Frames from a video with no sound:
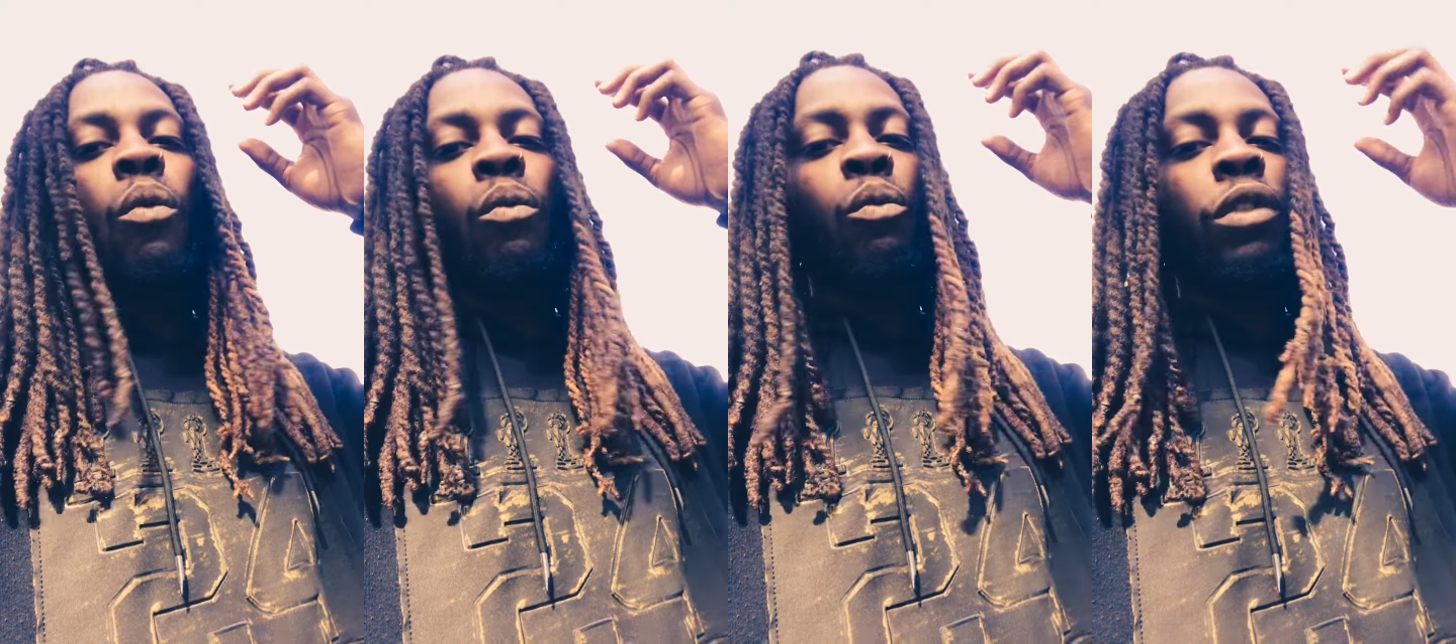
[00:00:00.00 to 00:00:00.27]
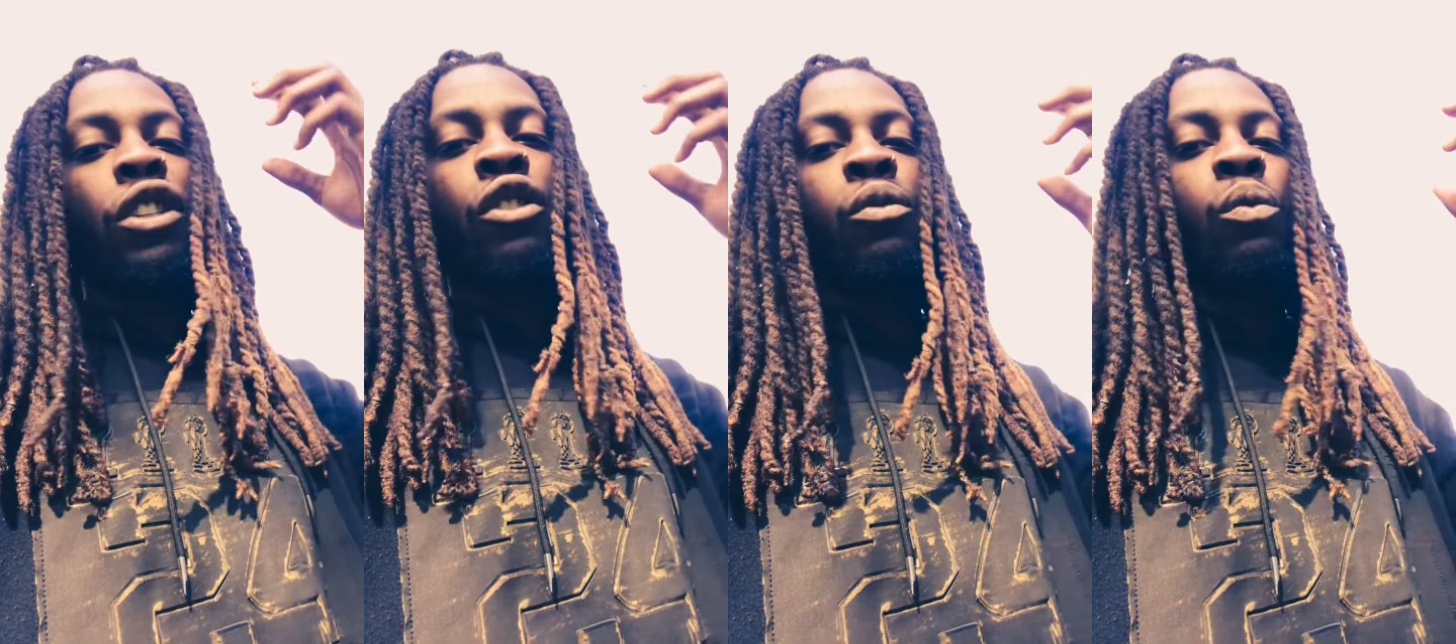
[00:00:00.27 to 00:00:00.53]

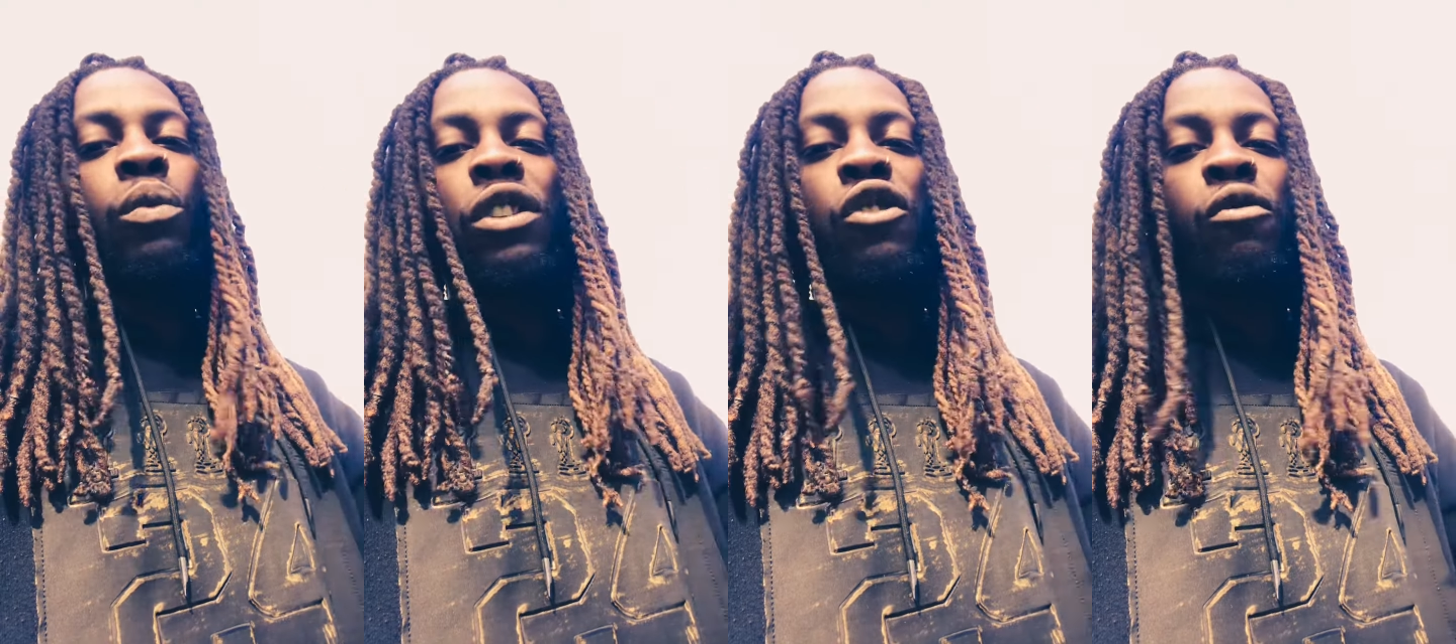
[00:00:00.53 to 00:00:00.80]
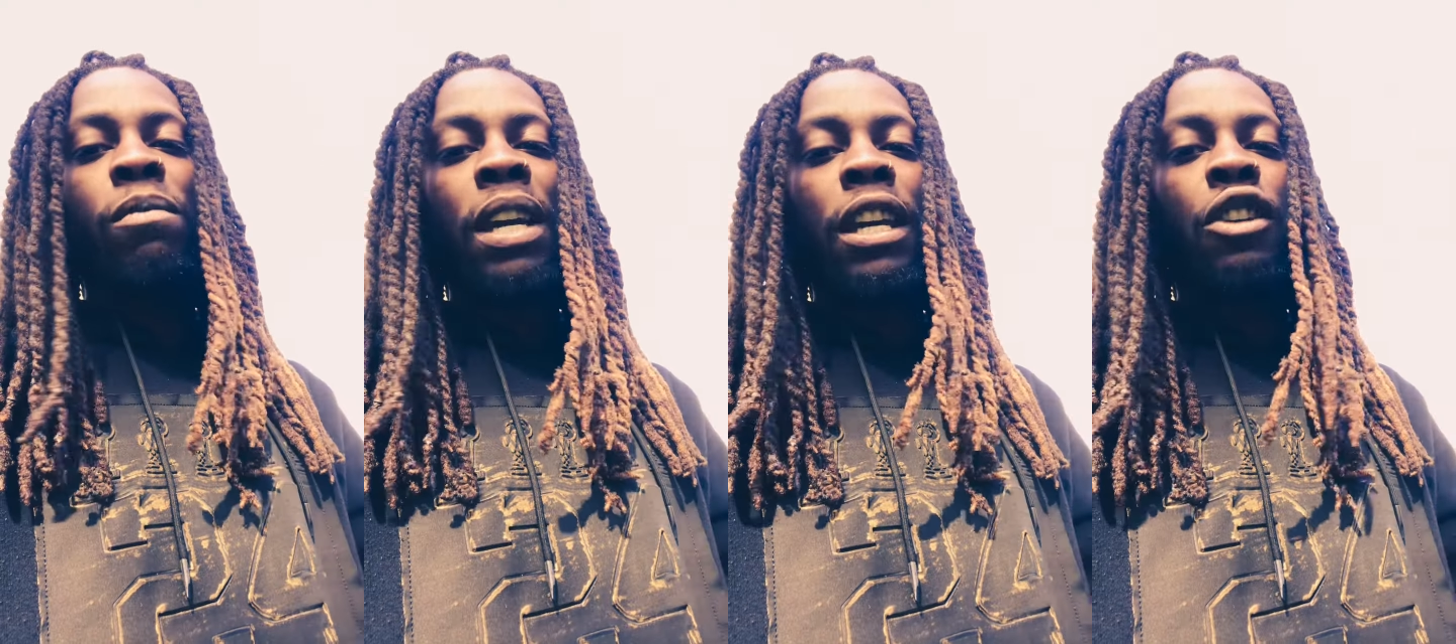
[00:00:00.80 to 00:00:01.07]
what you what
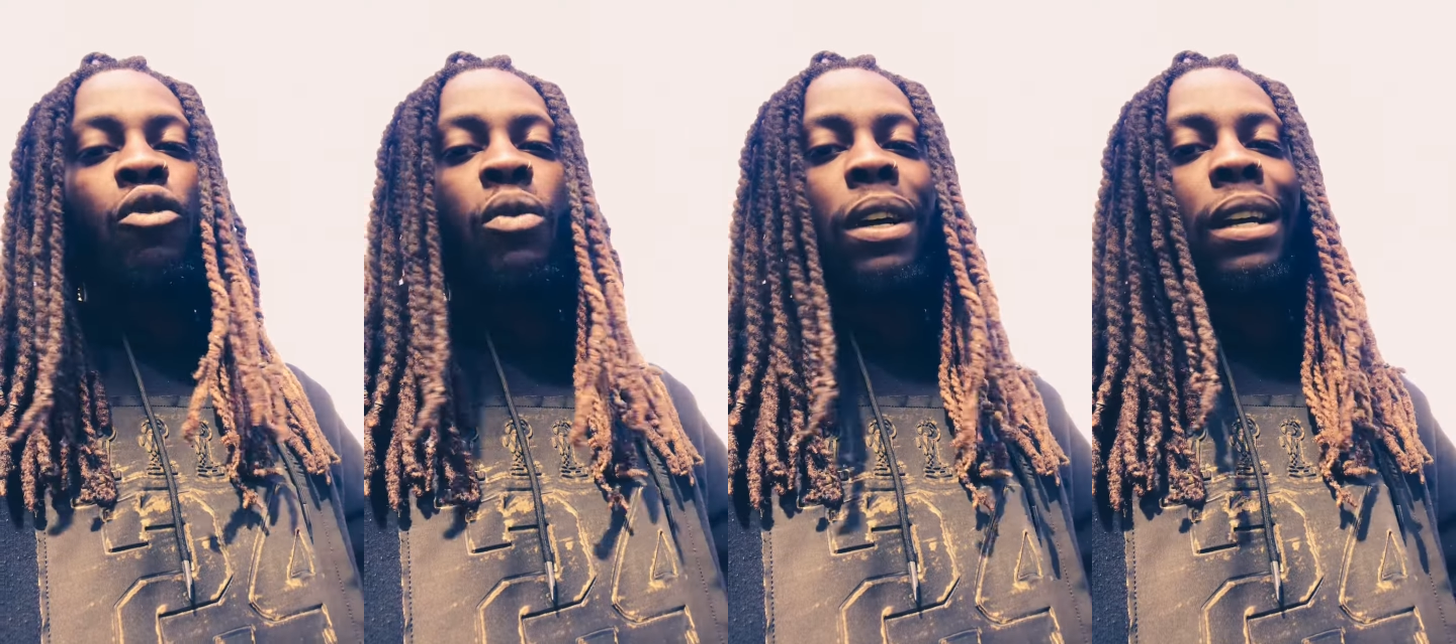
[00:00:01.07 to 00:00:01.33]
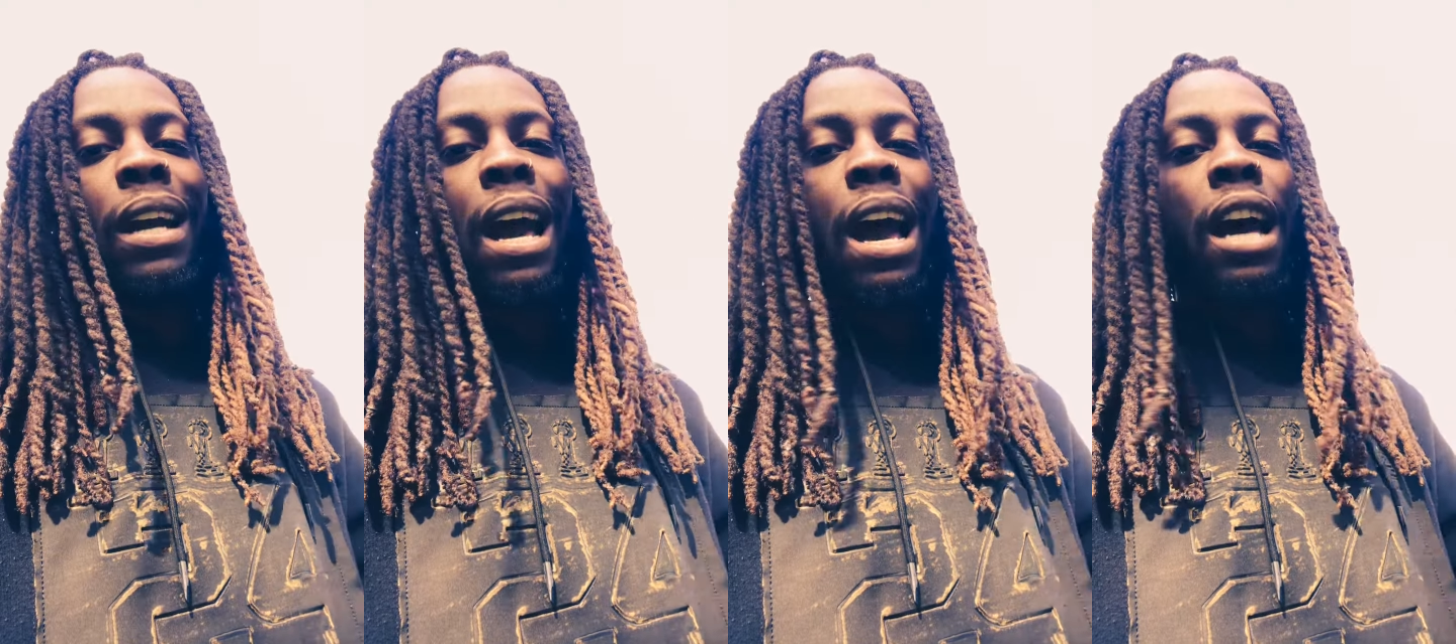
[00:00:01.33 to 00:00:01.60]
you mean you a
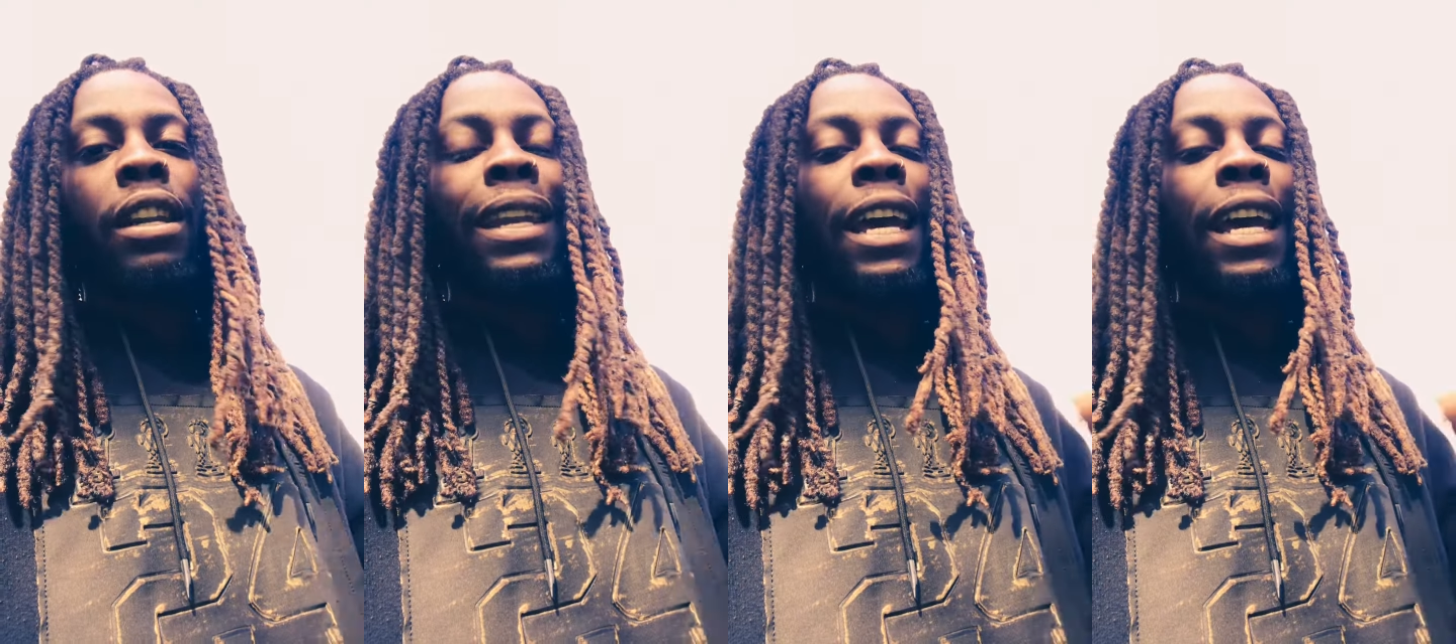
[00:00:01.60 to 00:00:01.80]
god?